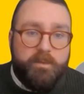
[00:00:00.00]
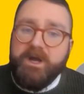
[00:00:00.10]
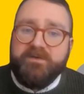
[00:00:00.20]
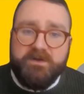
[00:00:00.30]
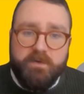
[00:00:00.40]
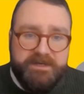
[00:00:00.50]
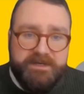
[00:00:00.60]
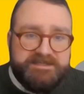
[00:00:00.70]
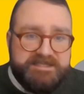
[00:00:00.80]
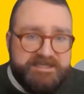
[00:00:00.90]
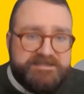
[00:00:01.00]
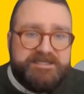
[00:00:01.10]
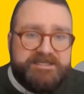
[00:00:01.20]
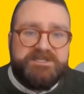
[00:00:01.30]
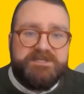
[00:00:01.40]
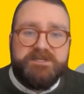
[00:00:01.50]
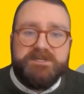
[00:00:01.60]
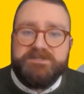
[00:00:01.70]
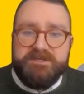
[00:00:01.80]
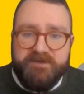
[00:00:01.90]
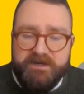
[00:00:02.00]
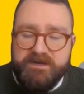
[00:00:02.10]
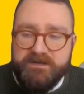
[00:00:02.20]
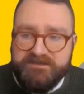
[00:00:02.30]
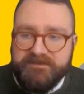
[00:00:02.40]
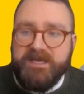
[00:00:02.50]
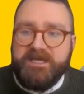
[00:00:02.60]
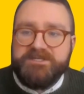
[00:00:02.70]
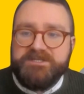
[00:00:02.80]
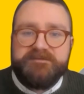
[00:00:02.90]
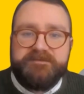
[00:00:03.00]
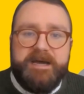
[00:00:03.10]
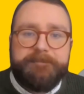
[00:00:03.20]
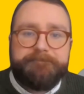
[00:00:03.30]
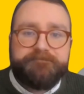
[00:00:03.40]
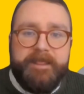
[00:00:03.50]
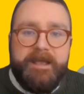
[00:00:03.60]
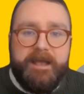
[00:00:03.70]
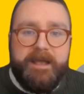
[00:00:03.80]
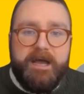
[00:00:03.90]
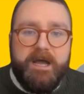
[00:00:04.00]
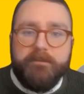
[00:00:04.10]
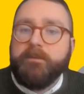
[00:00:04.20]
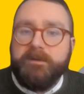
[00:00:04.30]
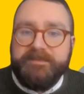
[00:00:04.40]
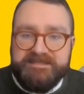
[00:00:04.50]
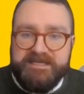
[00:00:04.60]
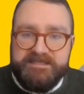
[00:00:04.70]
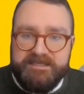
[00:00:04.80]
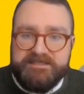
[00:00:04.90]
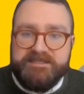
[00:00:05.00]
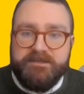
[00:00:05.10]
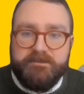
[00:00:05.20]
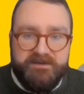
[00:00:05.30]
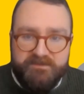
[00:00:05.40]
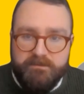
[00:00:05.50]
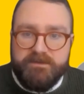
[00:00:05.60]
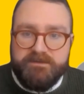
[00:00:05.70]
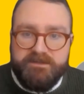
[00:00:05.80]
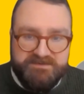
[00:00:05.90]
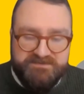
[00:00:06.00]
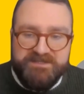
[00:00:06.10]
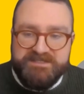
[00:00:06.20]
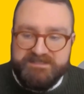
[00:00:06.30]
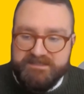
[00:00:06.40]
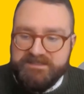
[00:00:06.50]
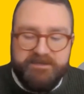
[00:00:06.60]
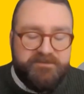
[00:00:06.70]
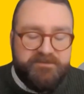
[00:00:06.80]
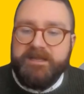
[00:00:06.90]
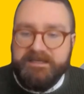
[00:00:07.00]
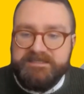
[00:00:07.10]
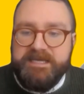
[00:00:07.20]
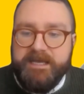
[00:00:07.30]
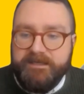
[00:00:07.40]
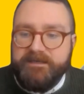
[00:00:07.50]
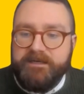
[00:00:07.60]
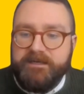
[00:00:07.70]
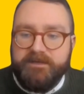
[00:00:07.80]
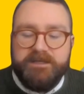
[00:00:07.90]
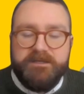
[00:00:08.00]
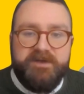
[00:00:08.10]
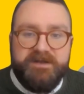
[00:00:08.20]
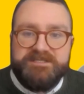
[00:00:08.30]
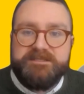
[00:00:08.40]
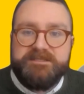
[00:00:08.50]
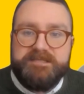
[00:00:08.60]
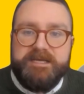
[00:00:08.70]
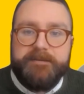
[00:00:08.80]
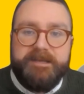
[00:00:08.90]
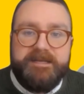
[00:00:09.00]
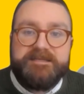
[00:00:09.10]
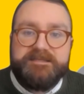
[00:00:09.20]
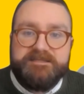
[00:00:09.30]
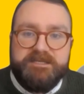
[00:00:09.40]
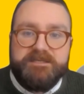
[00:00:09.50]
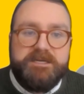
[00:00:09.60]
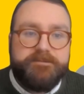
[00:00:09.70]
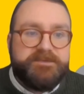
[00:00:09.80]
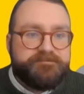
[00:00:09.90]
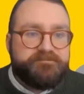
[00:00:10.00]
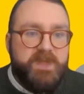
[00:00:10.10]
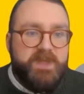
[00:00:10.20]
We are recording today's session. You should have got a notification for that. And we will be sending it to everyone who was registered. So everybody here today and anybody who registered and hasn't turned up.